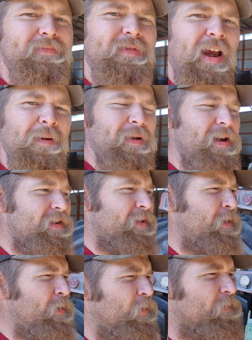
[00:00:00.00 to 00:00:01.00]
Time to get
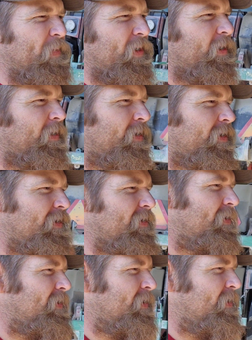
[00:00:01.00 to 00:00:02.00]
the duals put on her.
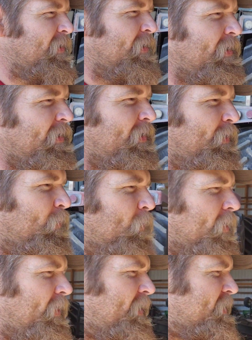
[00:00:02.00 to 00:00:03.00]

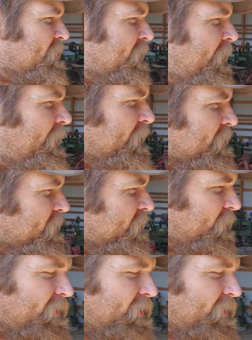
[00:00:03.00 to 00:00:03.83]
What is this?